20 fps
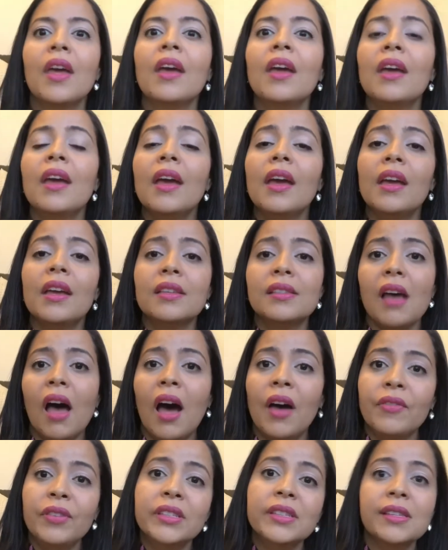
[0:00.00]
It's
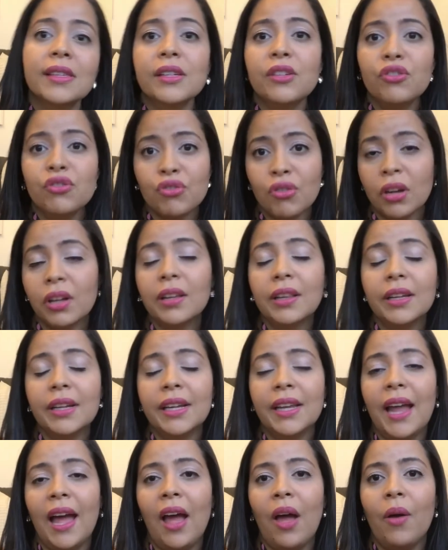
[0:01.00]
obviously struggling
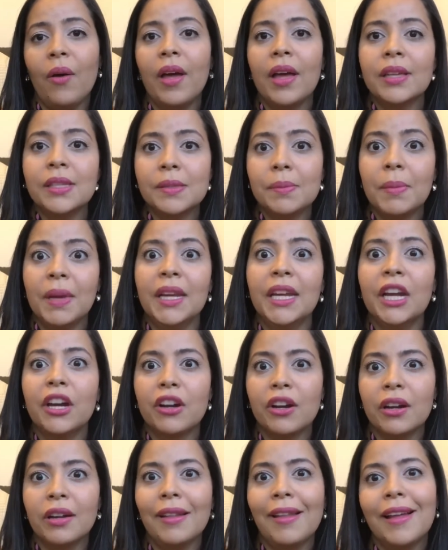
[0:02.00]
now, as many
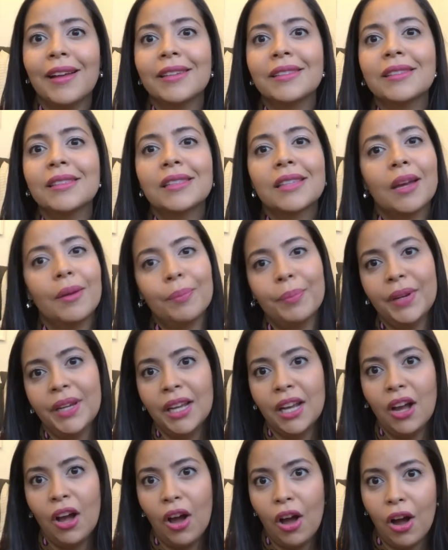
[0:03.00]
airlines companies
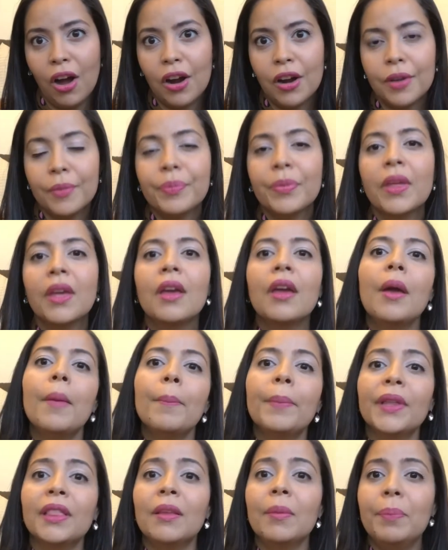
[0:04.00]
are. But the
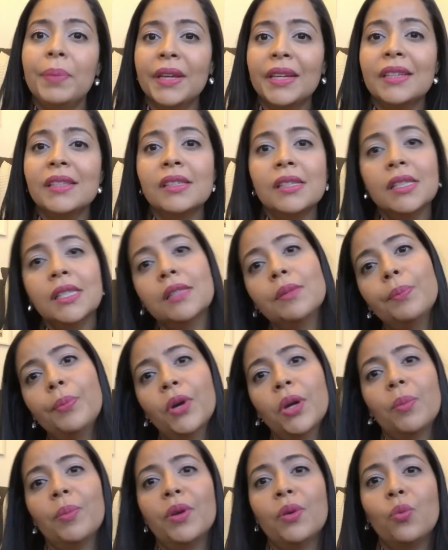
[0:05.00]
biggest
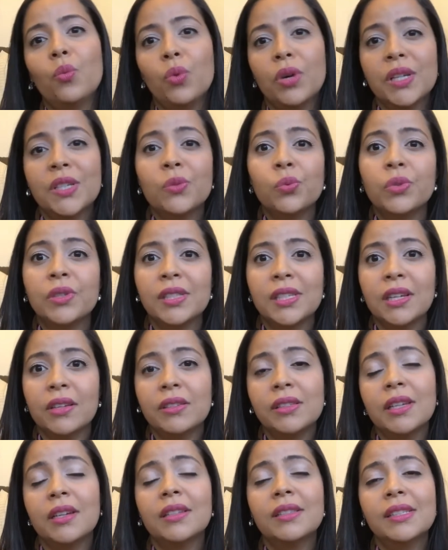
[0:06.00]
disappointment was when Delta
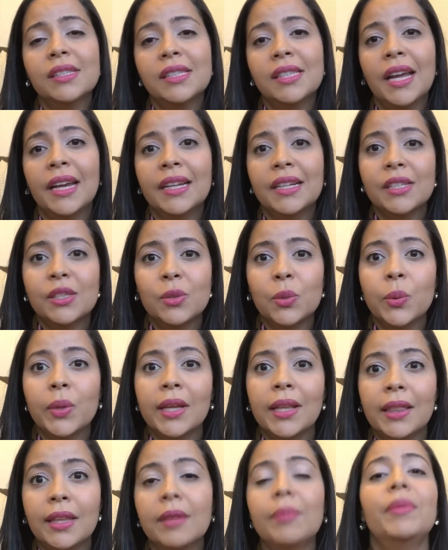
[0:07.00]
decided to
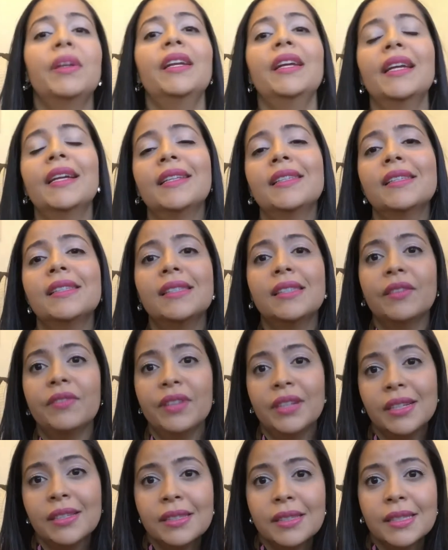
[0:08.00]
eliminate the
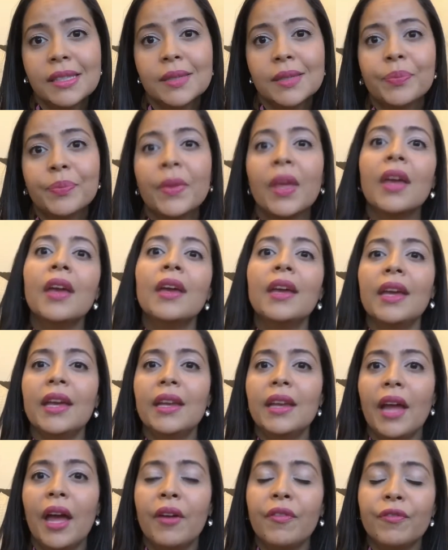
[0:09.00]
dividends in
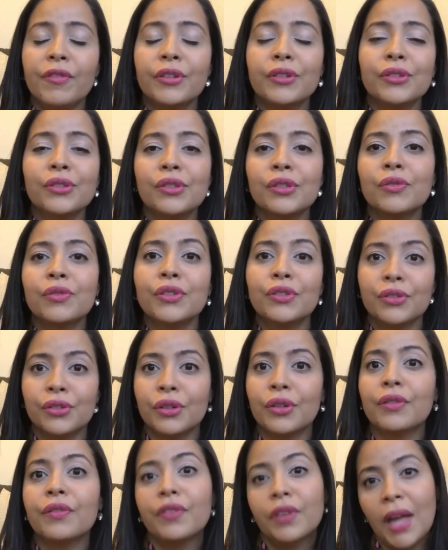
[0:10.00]
efforts to reserve
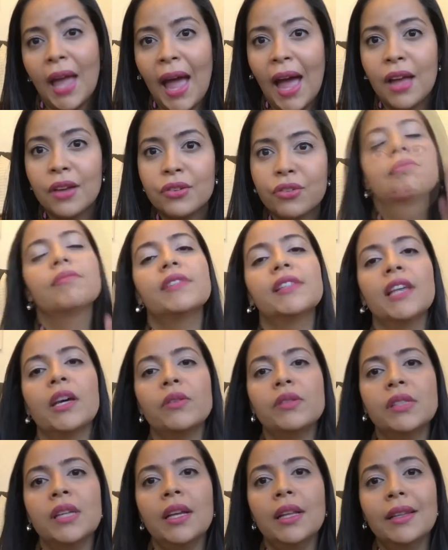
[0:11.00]
cash. Delta
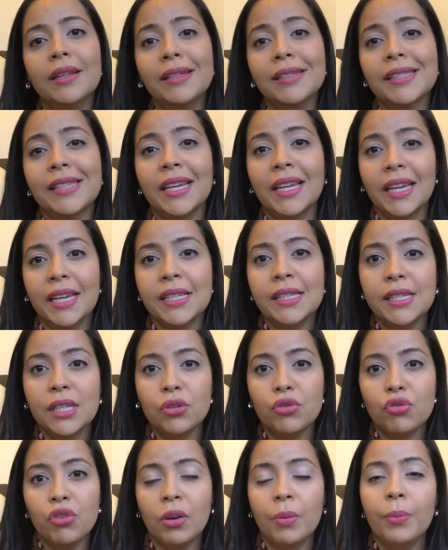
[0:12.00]
looks like it's in
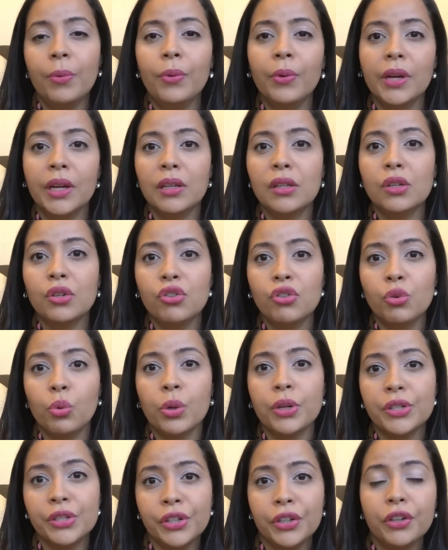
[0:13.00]
trouble in the short
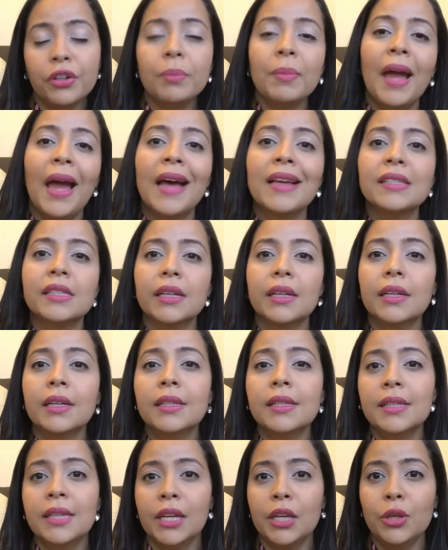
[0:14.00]
term as it
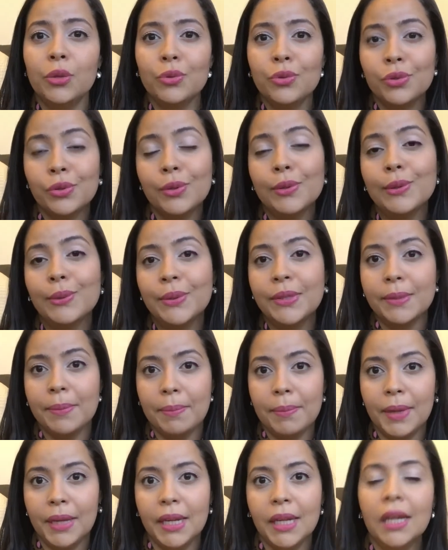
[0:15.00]
continues to lose
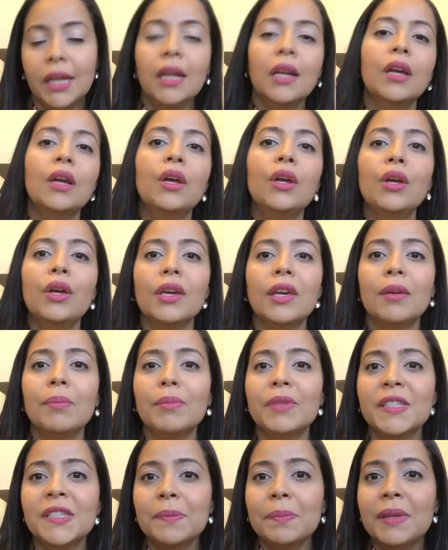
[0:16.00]
money. You must
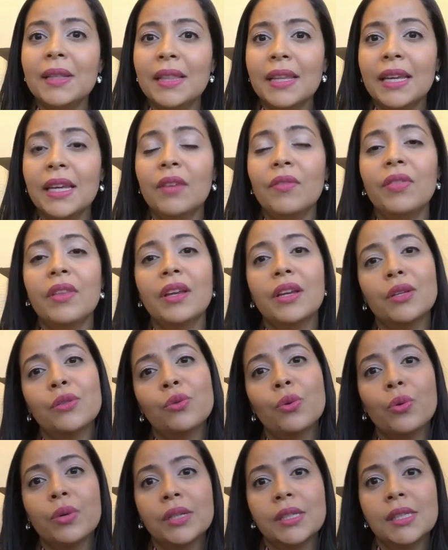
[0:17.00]
believe that it's going
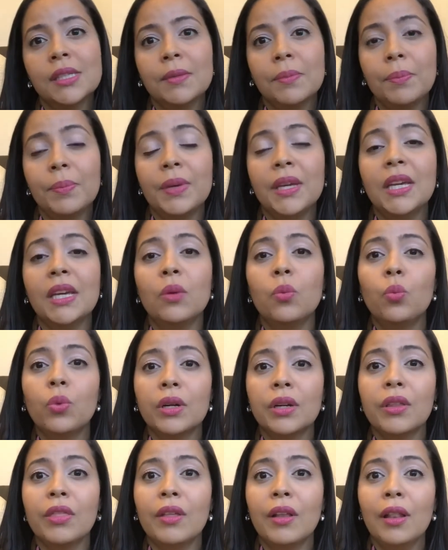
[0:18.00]
to be one of the
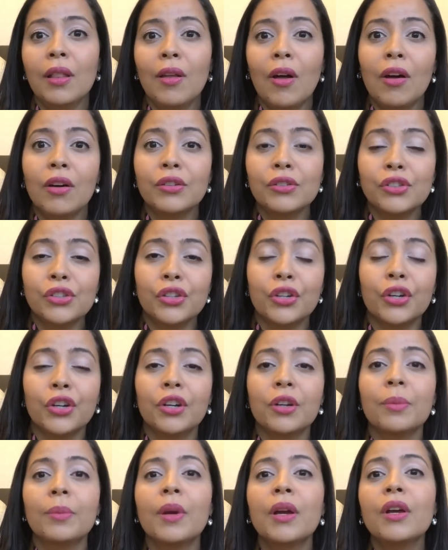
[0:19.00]
long-term
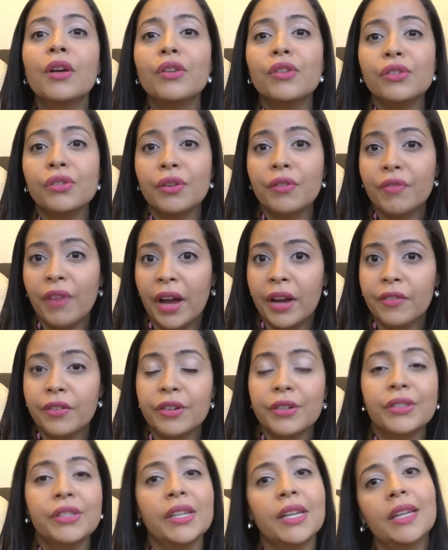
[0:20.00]
survivors
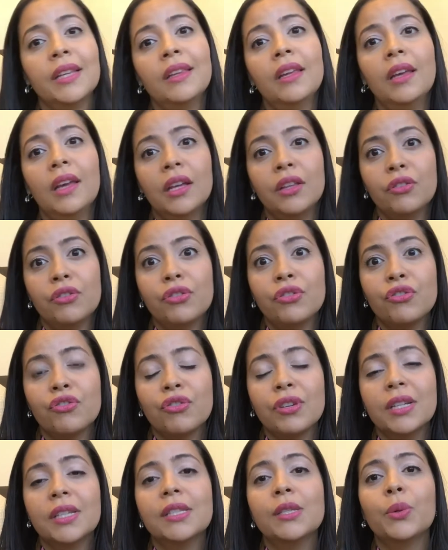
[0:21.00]
in the industry
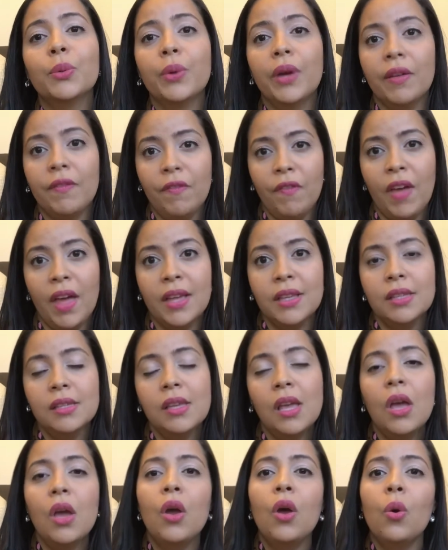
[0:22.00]
to invest,
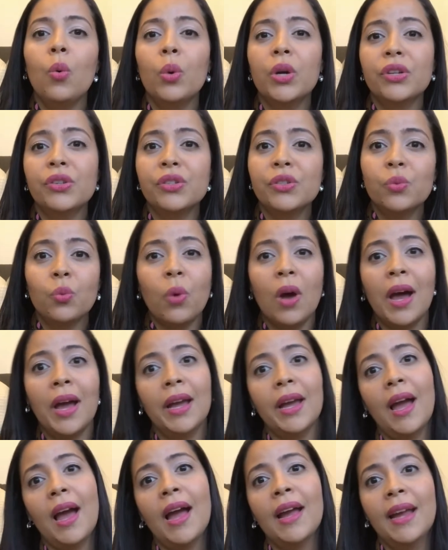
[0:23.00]
which is why
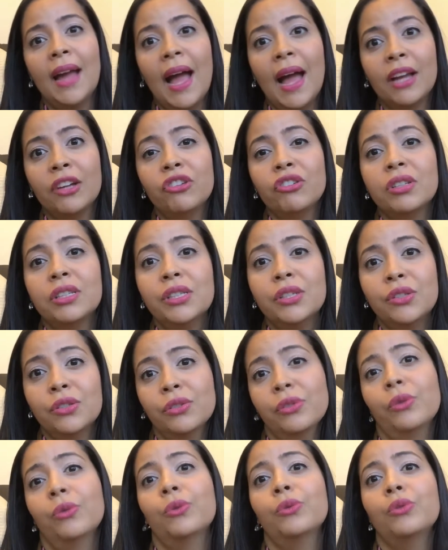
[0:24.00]
I actually
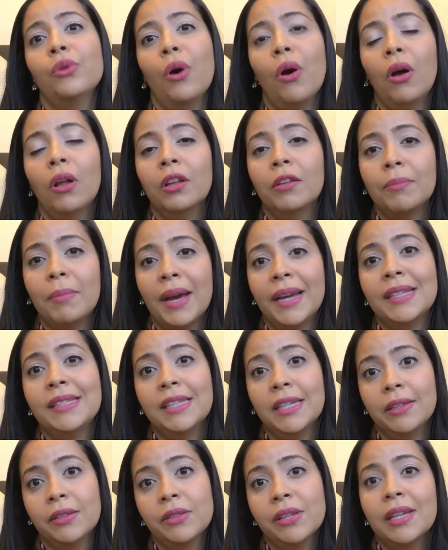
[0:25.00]
sold all of my
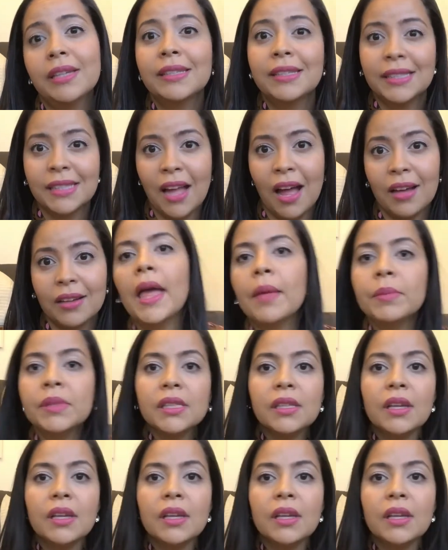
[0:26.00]
Delta stocks. Amazon